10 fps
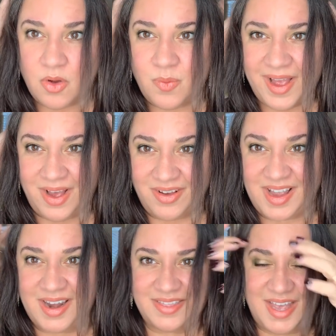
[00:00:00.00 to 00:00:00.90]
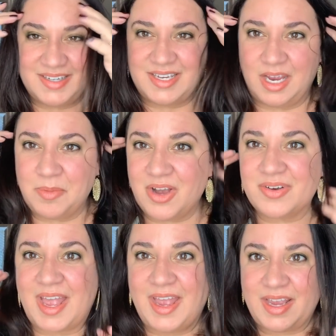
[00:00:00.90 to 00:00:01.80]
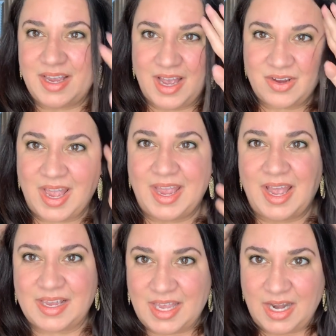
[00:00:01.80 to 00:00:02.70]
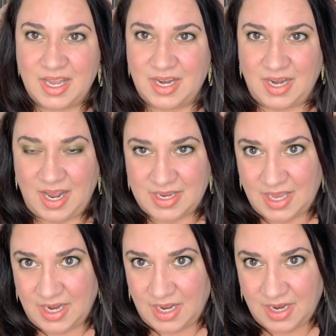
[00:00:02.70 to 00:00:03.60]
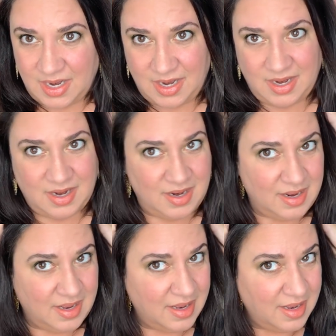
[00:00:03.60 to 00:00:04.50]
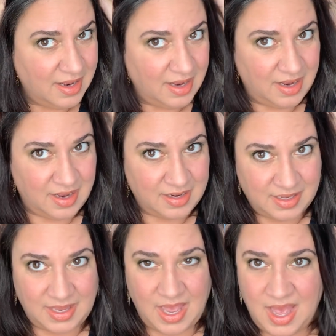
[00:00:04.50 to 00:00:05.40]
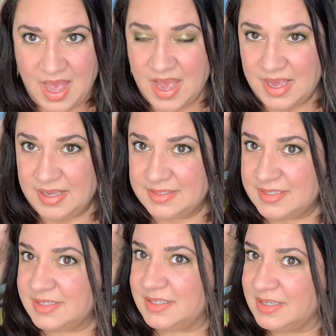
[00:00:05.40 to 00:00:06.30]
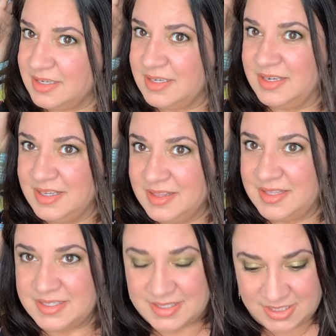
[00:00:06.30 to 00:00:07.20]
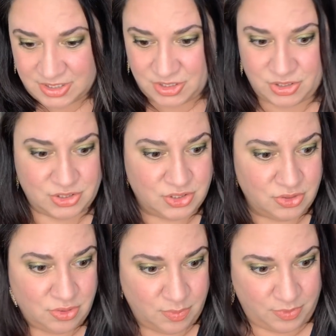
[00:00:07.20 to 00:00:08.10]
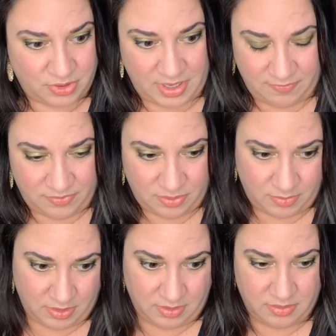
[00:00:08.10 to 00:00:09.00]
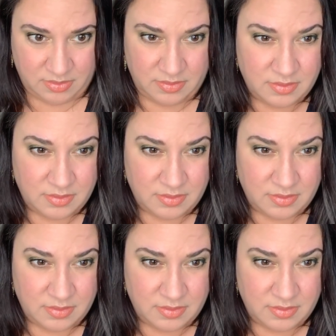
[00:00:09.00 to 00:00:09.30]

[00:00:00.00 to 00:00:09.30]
Oh, wow, I got it that time. Okay, I get it. I get it. Yes, this is super comfortable.